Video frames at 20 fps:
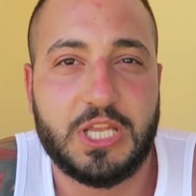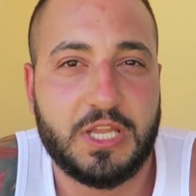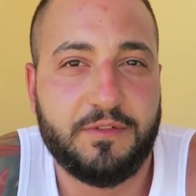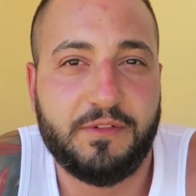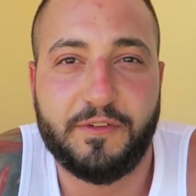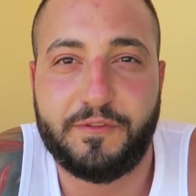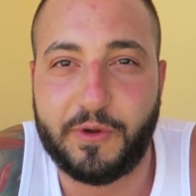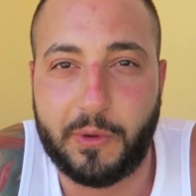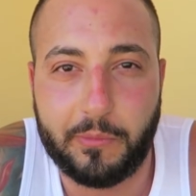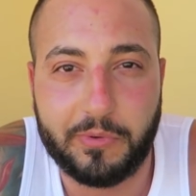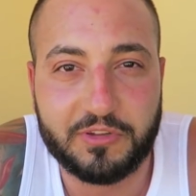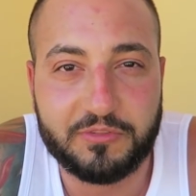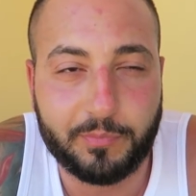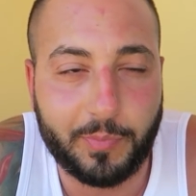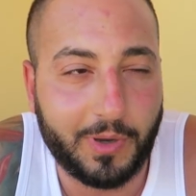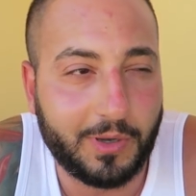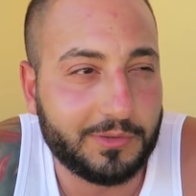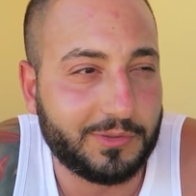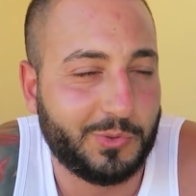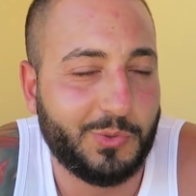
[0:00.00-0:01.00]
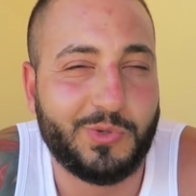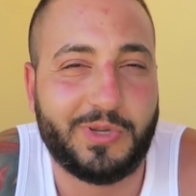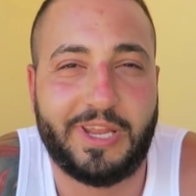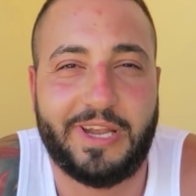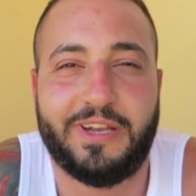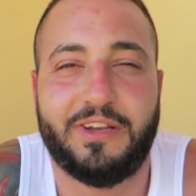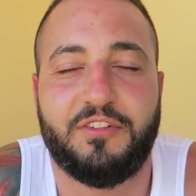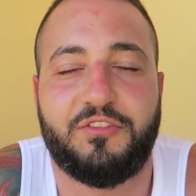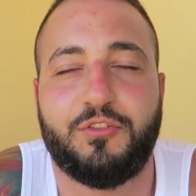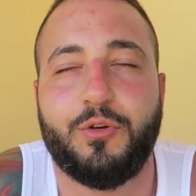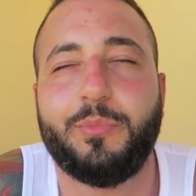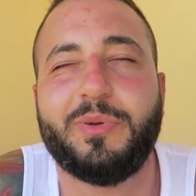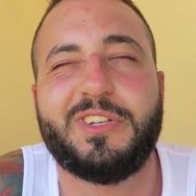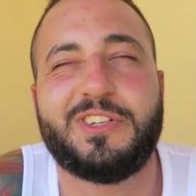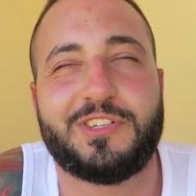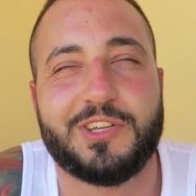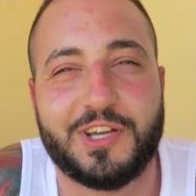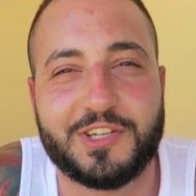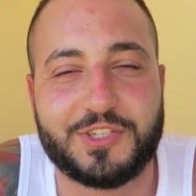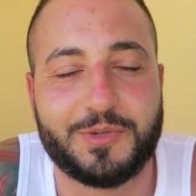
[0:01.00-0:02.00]
Even if I was bald, who cares? Don't
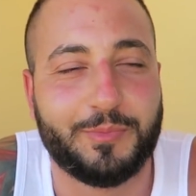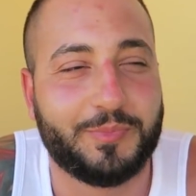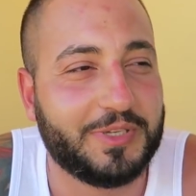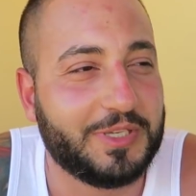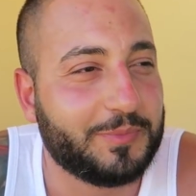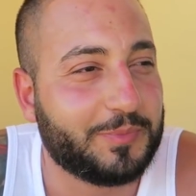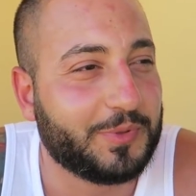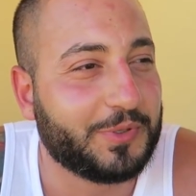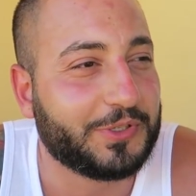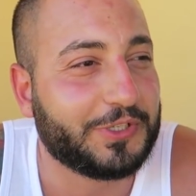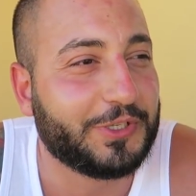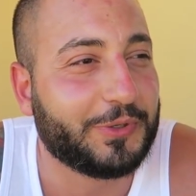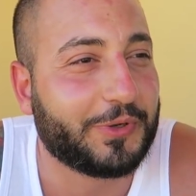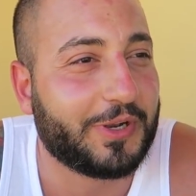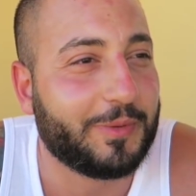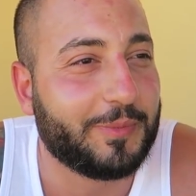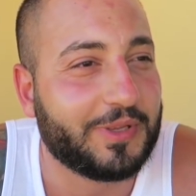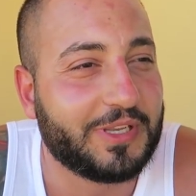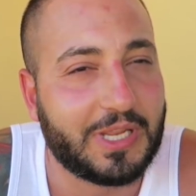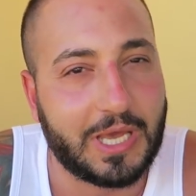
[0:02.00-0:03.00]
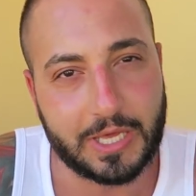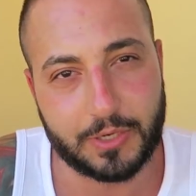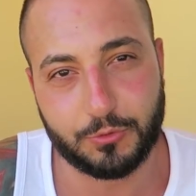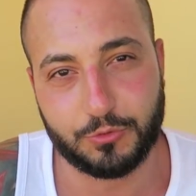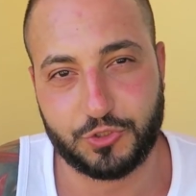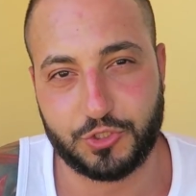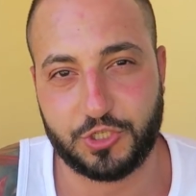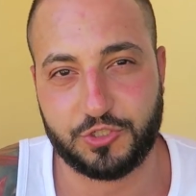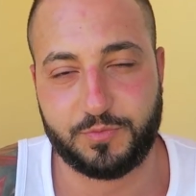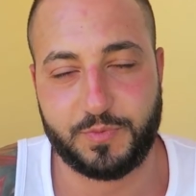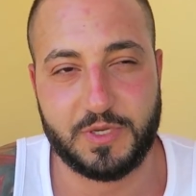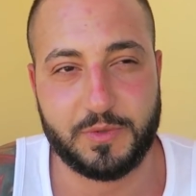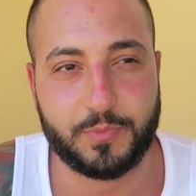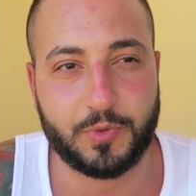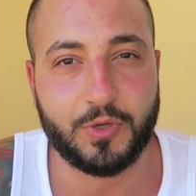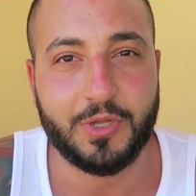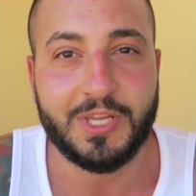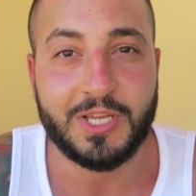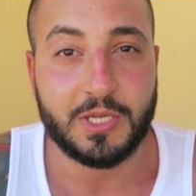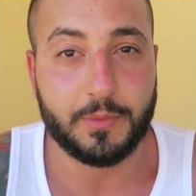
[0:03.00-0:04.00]
be judging people, you know what I mean? I don't judge
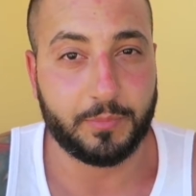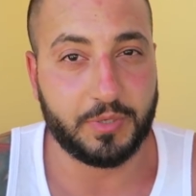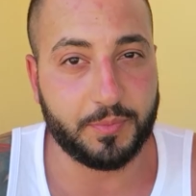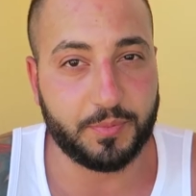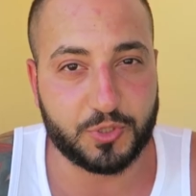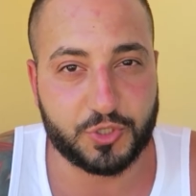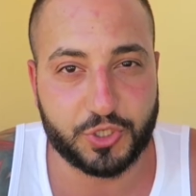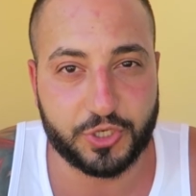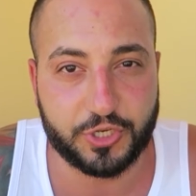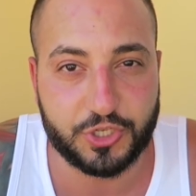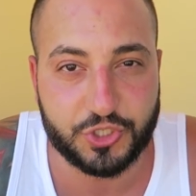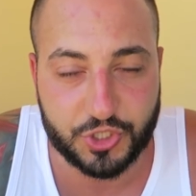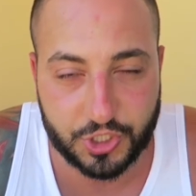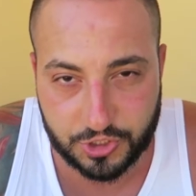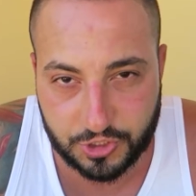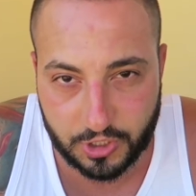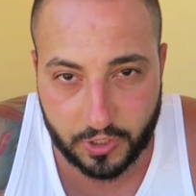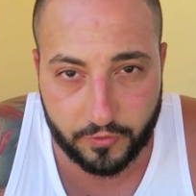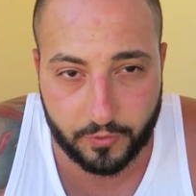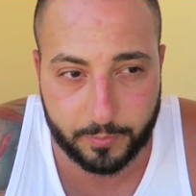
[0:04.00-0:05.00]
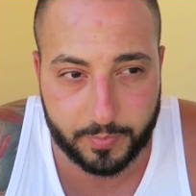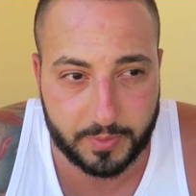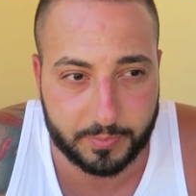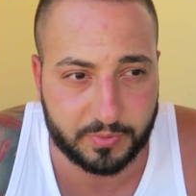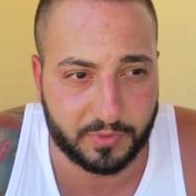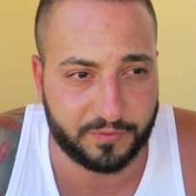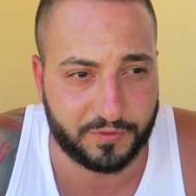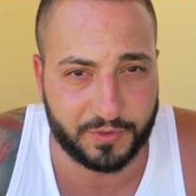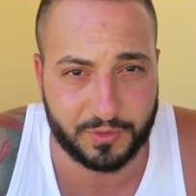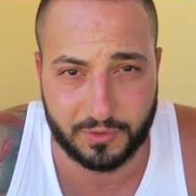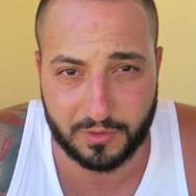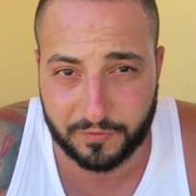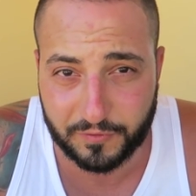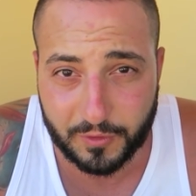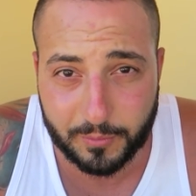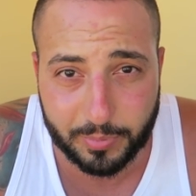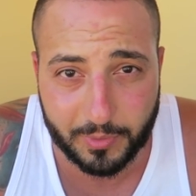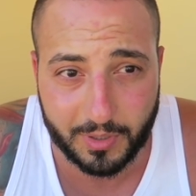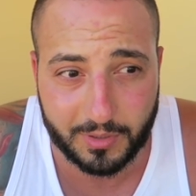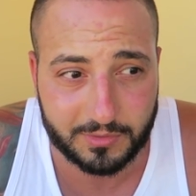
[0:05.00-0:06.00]
people. People shouldn't judge other people. If, you,
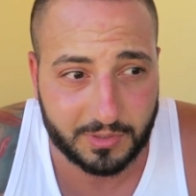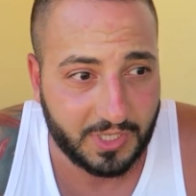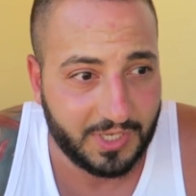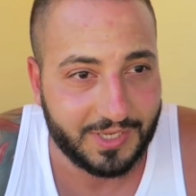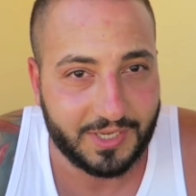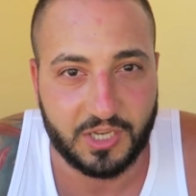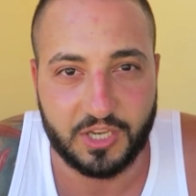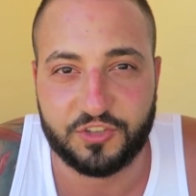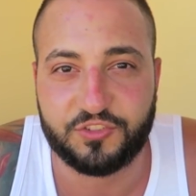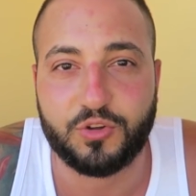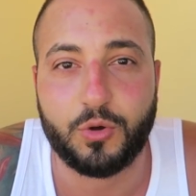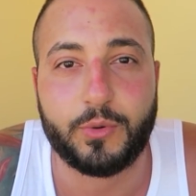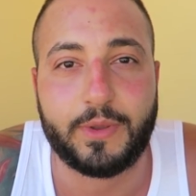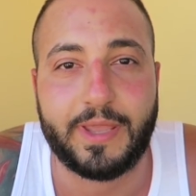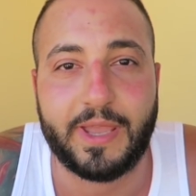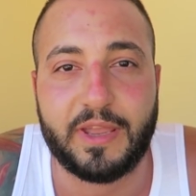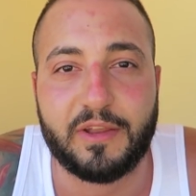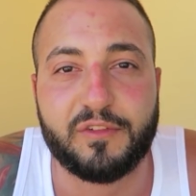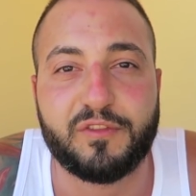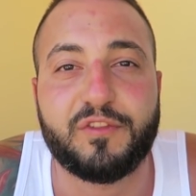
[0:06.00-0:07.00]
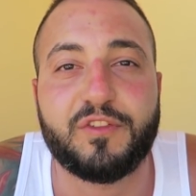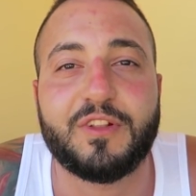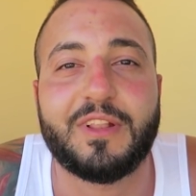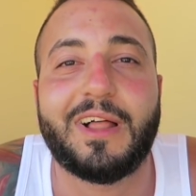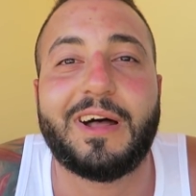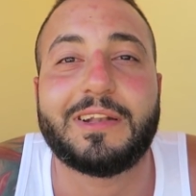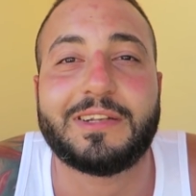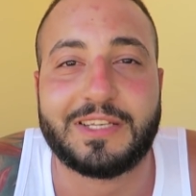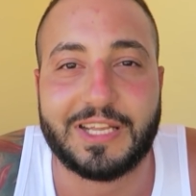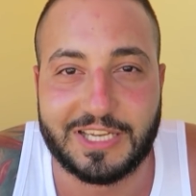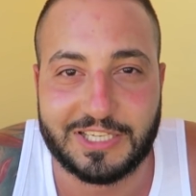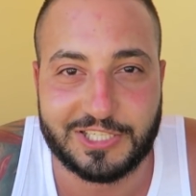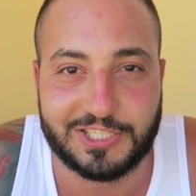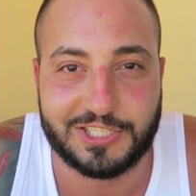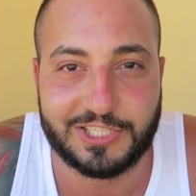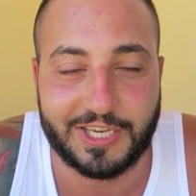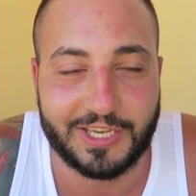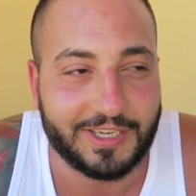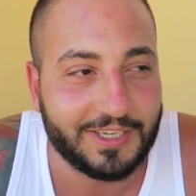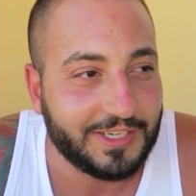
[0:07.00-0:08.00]
if you're bald, it's okay, flaunt that
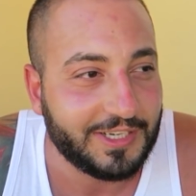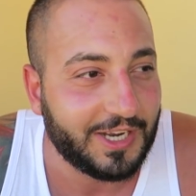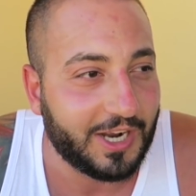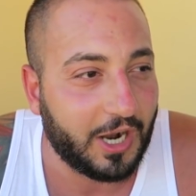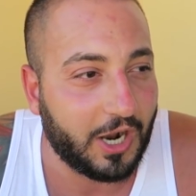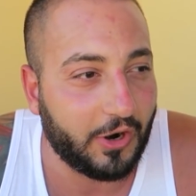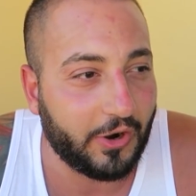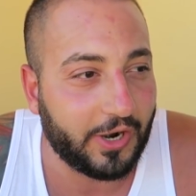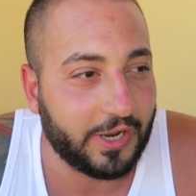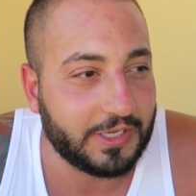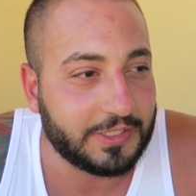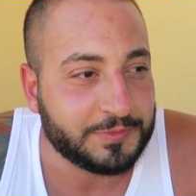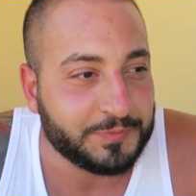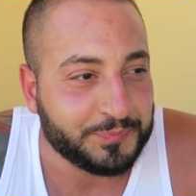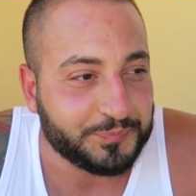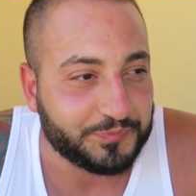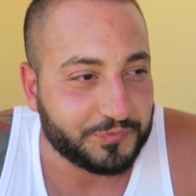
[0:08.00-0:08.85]
shit, all right?